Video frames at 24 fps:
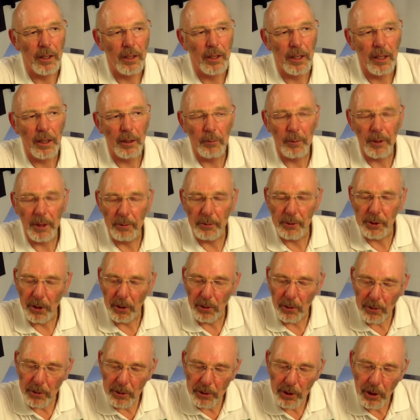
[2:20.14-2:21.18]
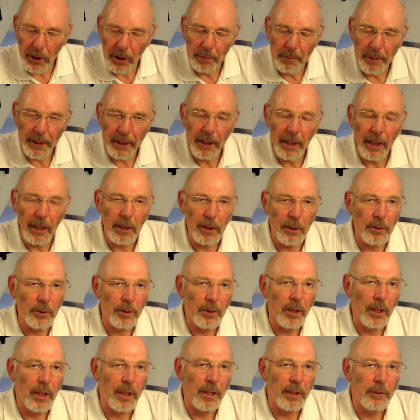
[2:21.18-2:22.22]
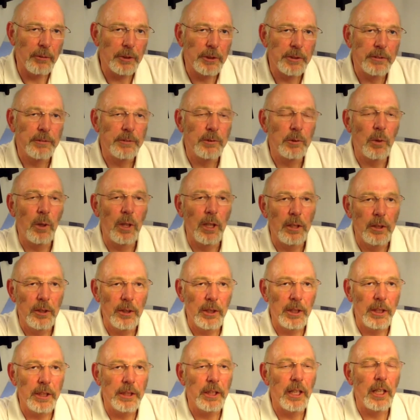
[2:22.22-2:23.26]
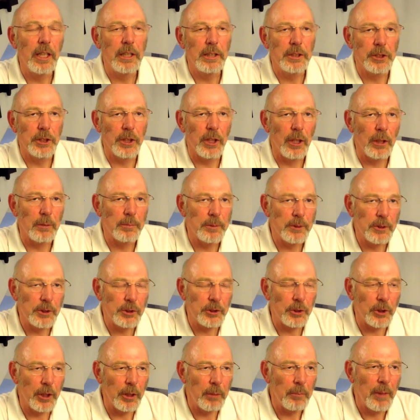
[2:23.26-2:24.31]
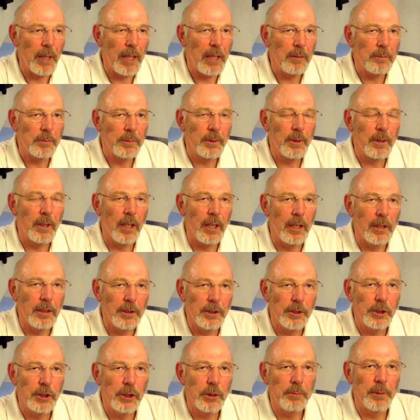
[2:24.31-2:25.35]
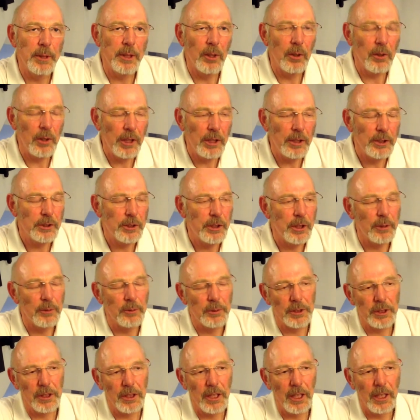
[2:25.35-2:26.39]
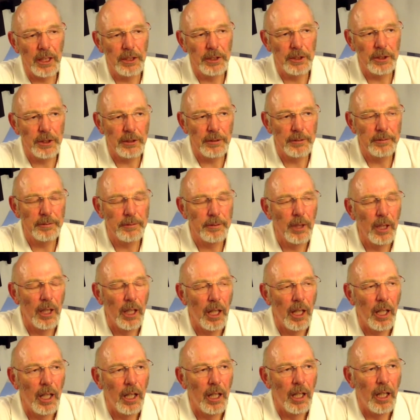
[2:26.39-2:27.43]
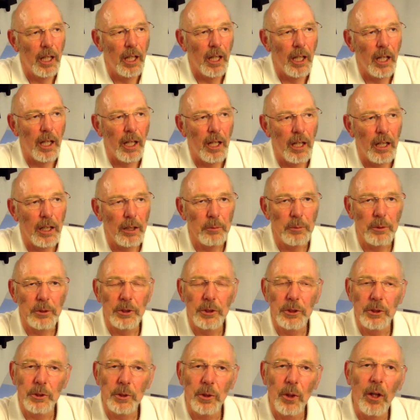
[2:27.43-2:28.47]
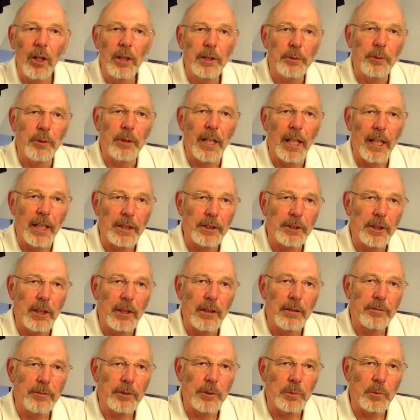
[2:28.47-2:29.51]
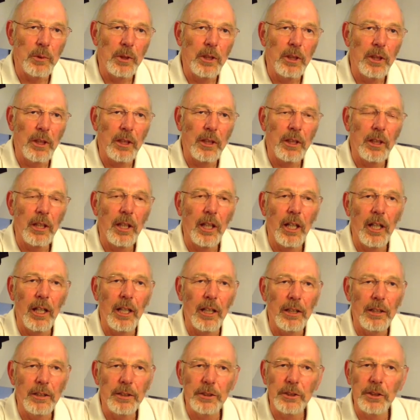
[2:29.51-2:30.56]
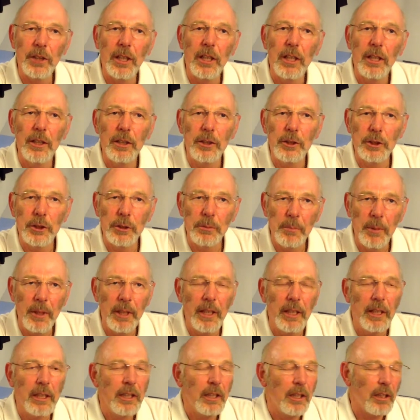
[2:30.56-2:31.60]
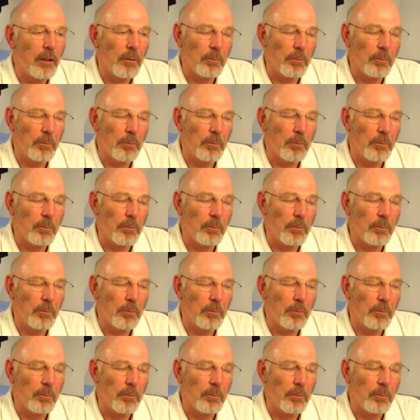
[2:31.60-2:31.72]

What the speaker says: now. Well, it was a long time ago, and it was quite early days in OpenStreetMap, and to be honest, it was a case of I was trying to relax after work, and to me,